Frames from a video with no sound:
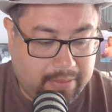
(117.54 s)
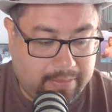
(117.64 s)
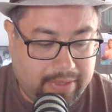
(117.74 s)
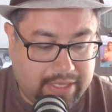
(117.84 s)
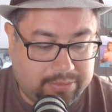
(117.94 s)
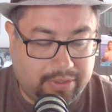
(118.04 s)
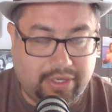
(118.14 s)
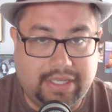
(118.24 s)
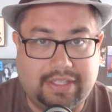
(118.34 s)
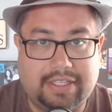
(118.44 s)
But as we
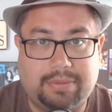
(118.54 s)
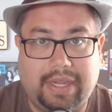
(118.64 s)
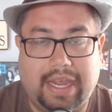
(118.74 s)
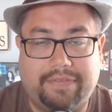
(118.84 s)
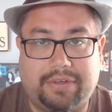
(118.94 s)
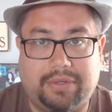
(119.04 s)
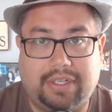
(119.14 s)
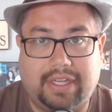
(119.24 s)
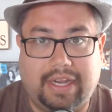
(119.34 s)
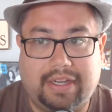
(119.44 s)
read this, we have to
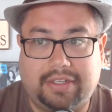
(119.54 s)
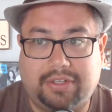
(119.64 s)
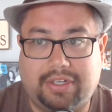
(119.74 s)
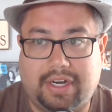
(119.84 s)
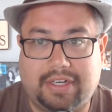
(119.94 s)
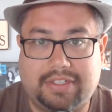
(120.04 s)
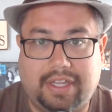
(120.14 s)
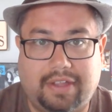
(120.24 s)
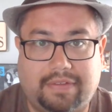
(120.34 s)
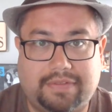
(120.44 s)
really look at
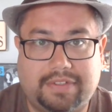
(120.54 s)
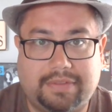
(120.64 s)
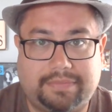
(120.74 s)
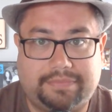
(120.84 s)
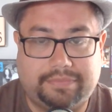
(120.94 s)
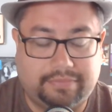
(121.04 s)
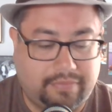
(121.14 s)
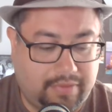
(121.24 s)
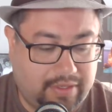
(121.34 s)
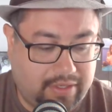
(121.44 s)
ourselves
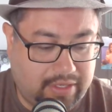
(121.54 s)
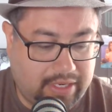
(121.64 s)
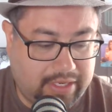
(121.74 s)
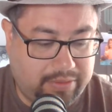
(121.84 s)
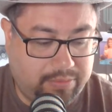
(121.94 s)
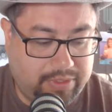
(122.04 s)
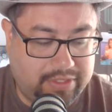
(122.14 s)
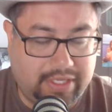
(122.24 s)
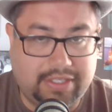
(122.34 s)
and we see